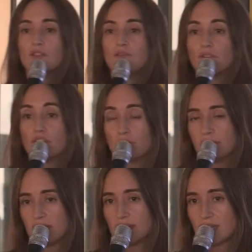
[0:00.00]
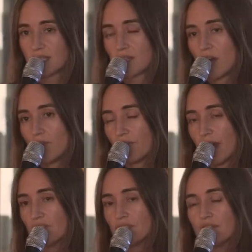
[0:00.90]
the vulnerabilities of an
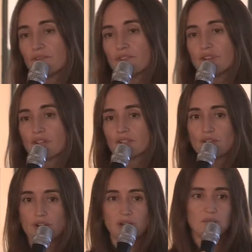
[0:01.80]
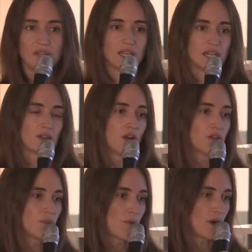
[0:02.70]
aging infrastructure and being
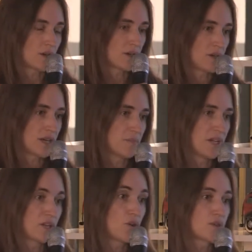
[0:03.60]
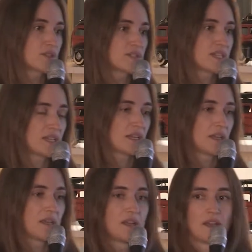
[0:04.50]
on the water and being a coastal
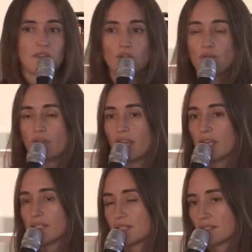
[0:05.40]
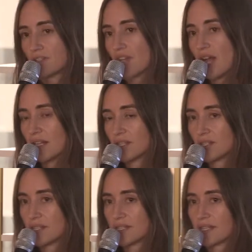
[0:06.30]
city can create
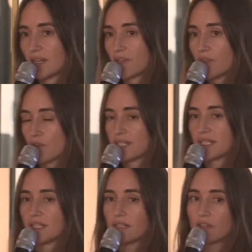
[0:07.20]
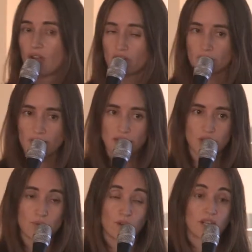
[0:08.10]
challenges that are forcing
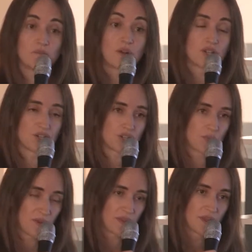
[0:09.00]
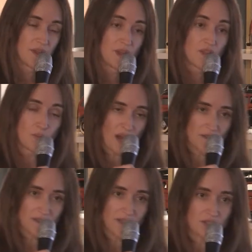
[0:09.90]
government to work in partnership with the
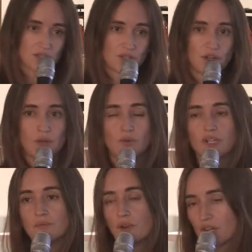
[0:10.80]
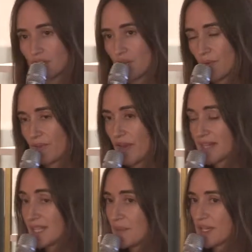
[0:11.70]
private sector and work in partnership with our
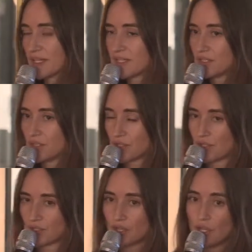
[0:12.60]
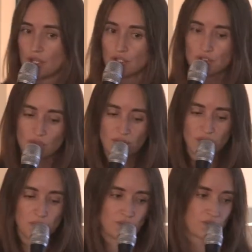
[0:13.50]
academic institutions to
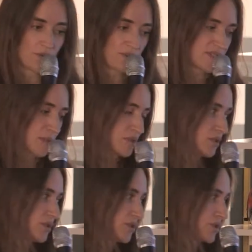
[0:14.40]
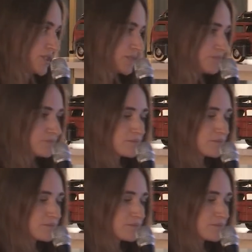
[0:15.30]
really push forth some solutions.